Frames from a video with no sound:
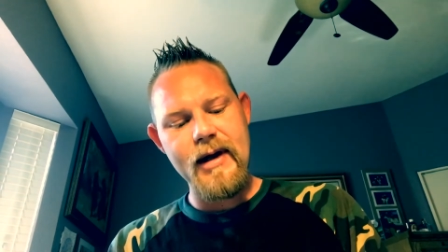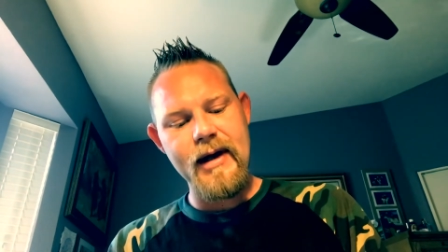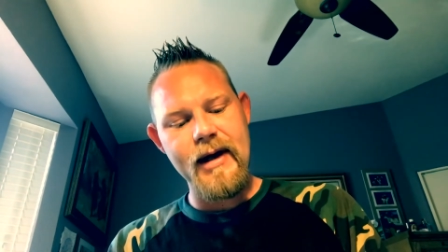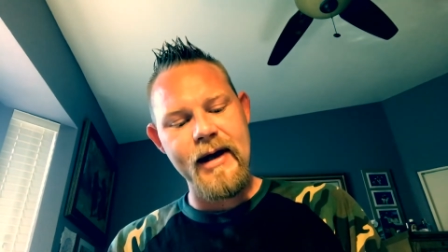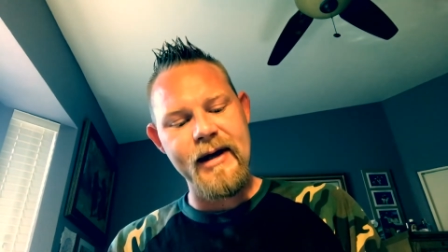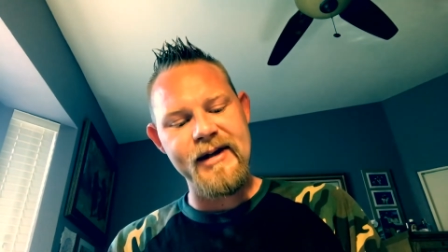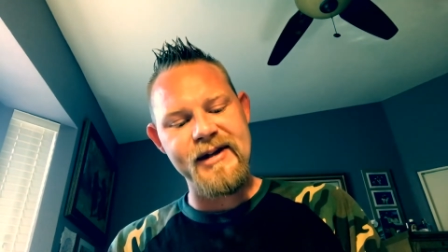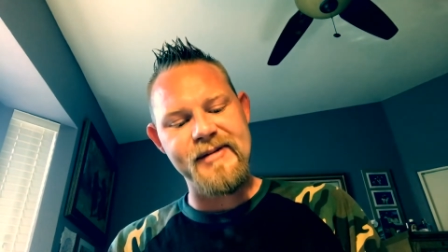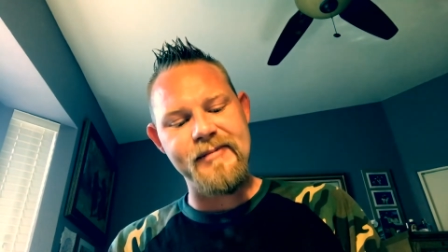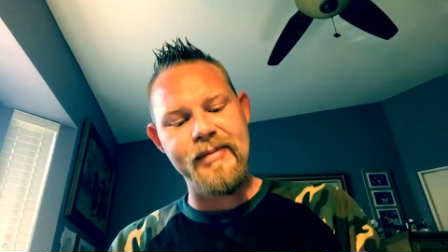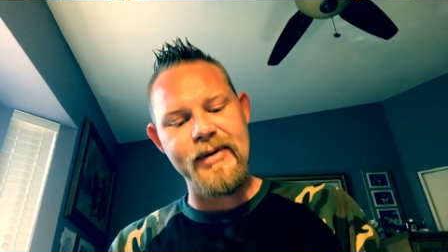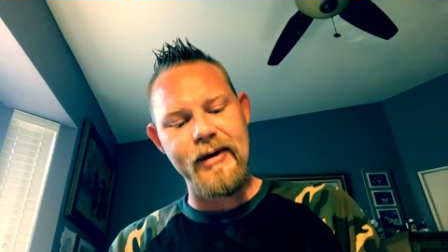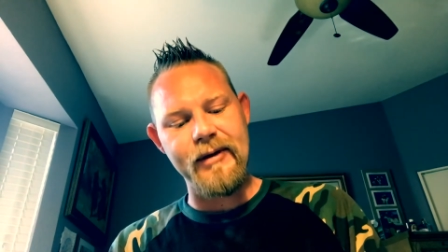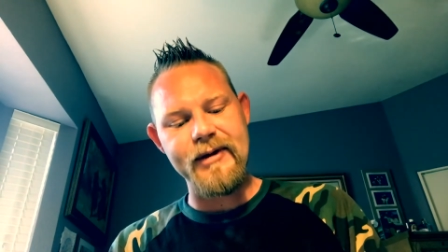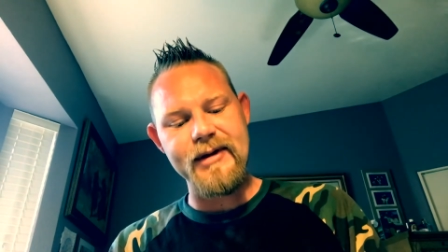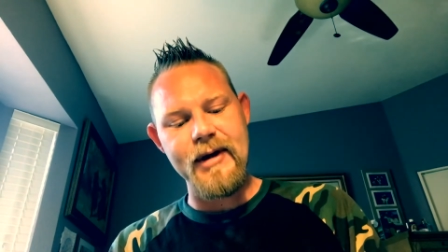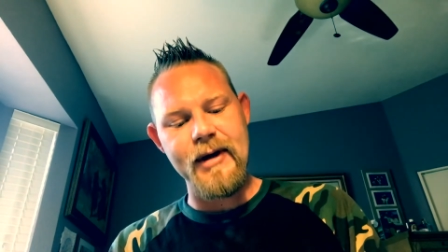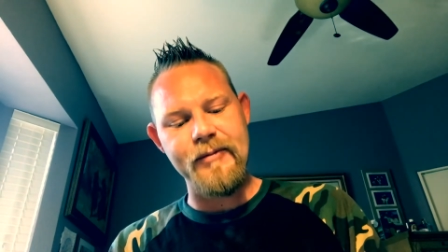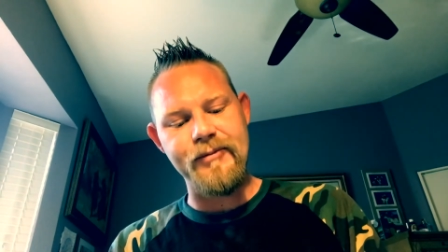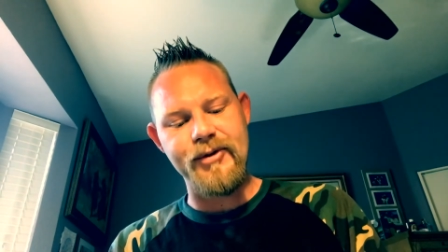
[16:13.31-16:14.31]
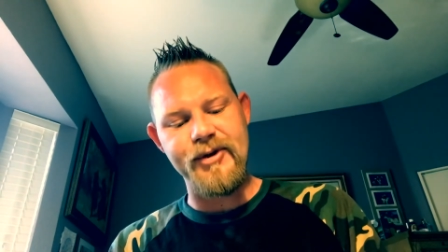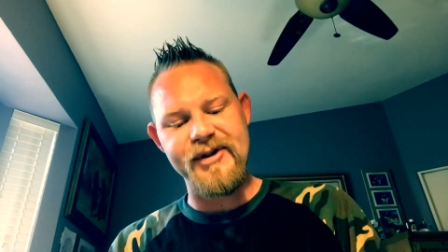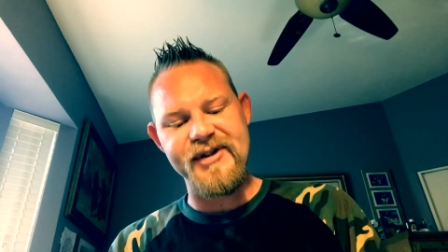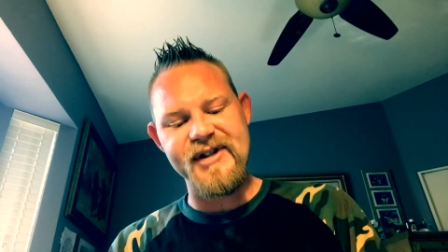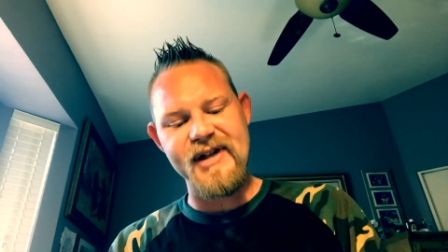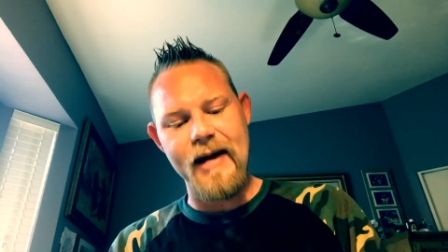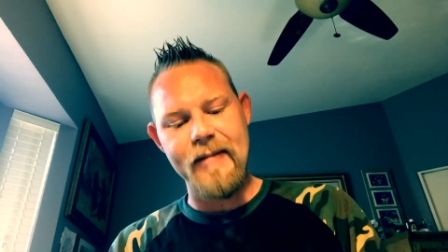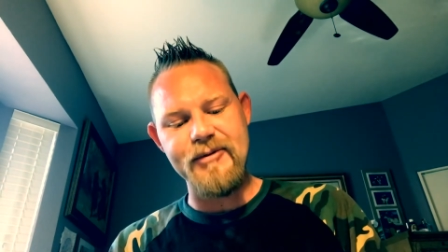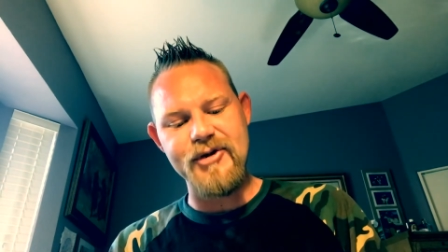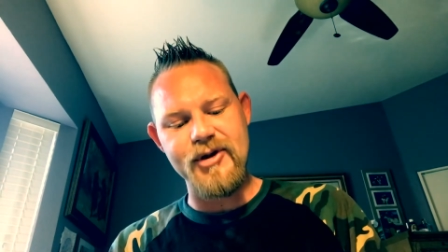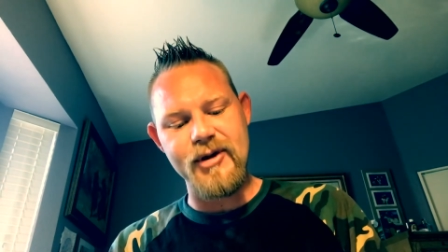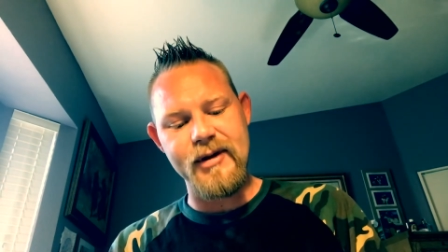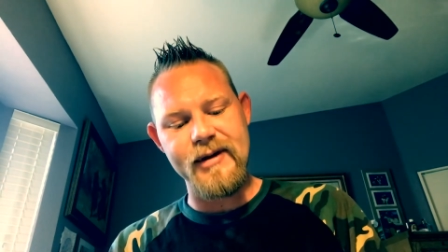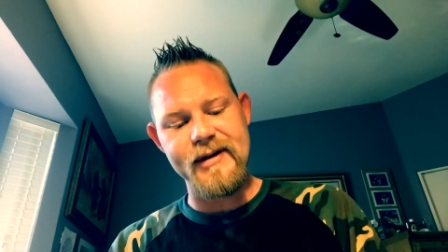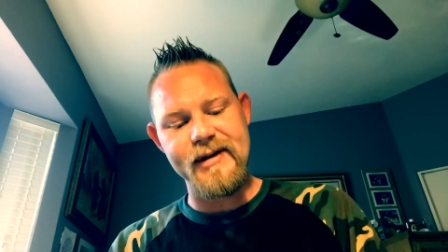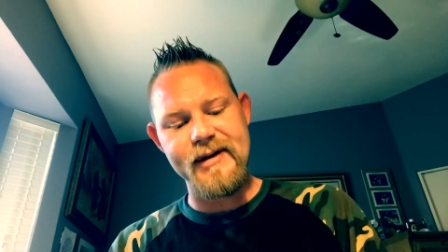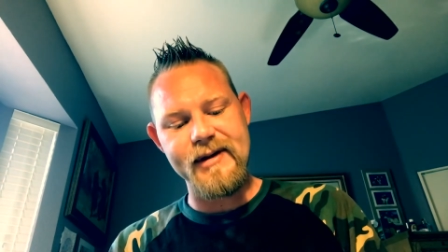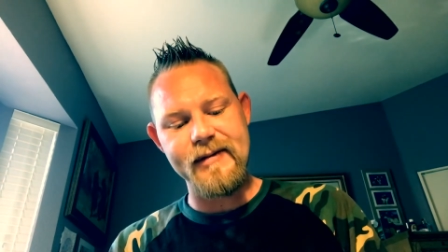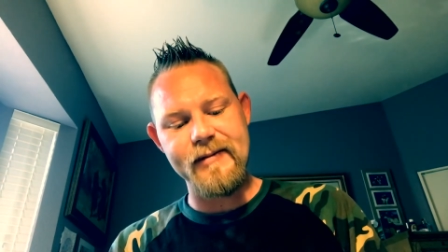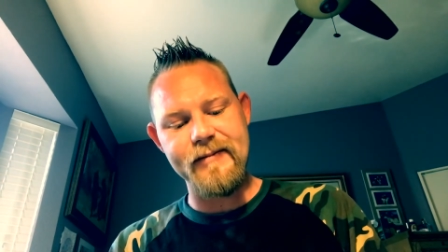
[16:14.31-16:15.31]
It is built on
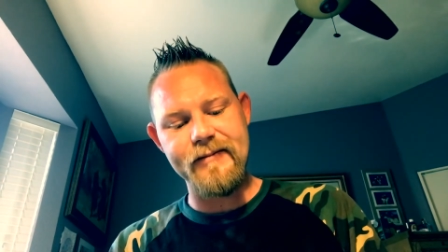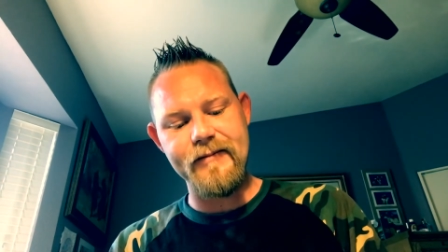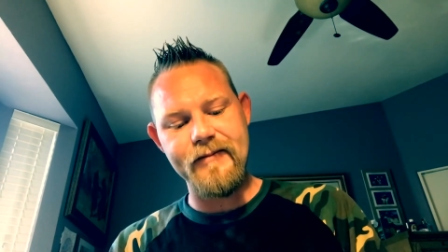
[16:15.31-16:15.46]
preconceptions,